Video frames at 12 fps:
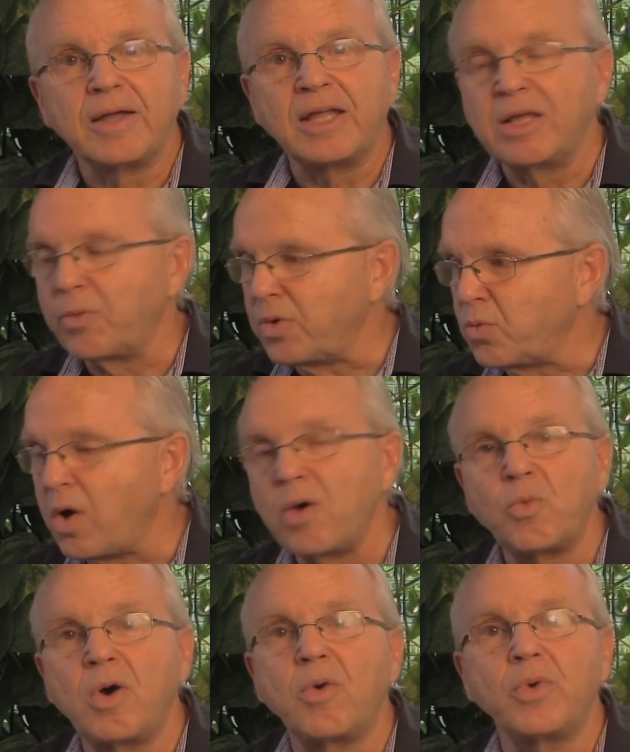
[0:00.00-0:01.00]
and that we
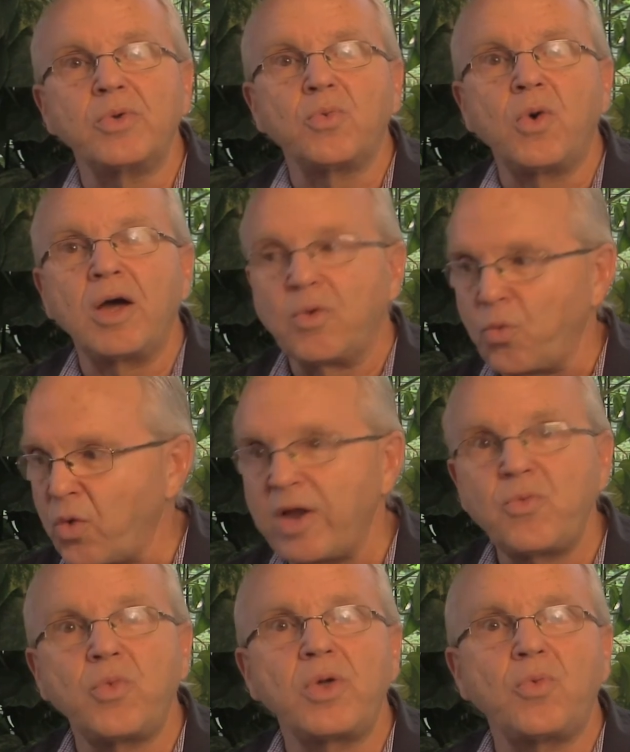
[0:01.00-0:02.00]
want what we want
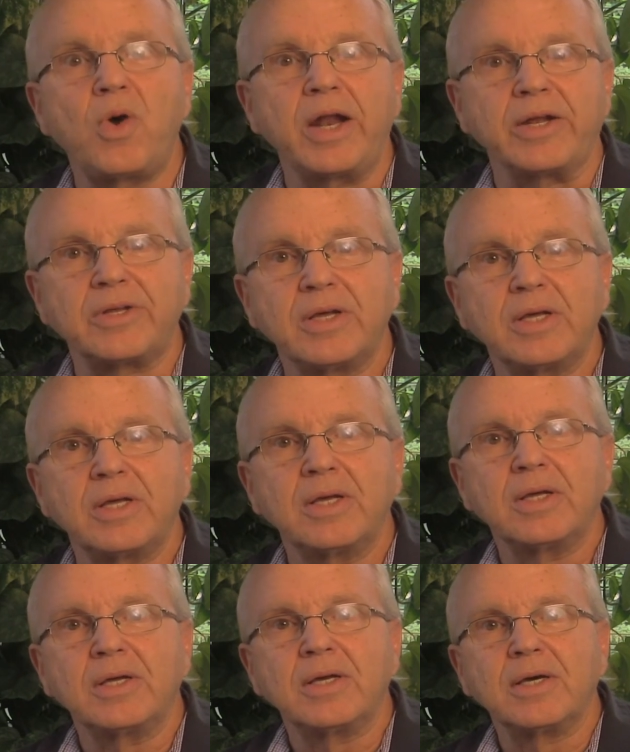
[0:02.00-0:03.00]
when we want
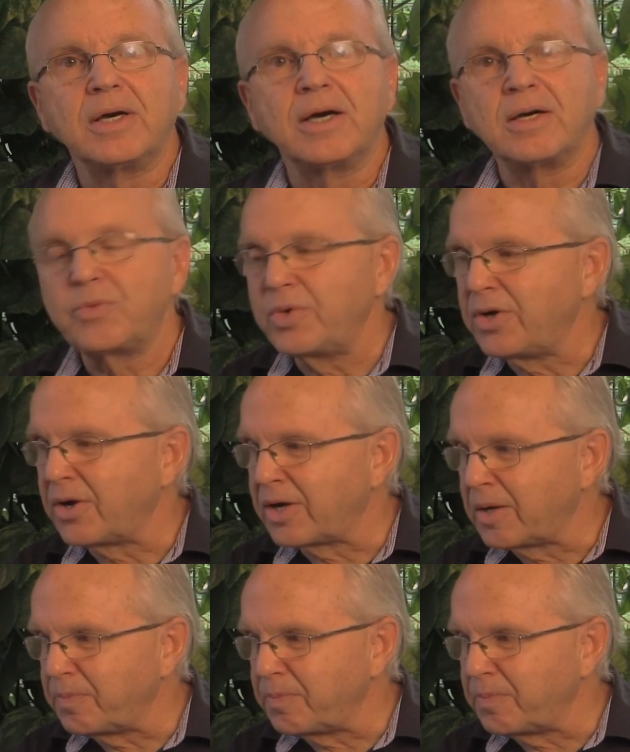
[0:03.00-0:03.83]
it. We are